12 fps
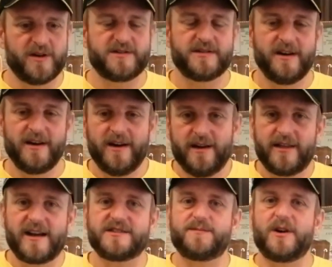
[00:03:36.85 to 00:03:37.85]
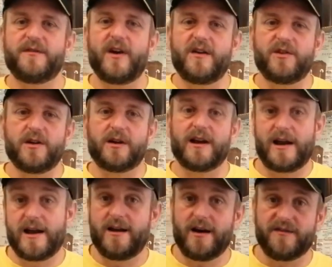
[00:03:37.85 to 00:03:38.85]
But that's my favourite
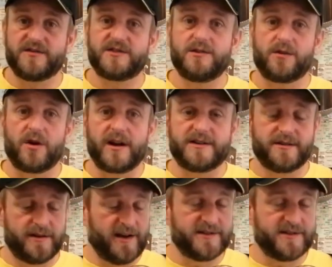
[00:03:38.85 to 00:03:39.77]
ukulele. I've still got it.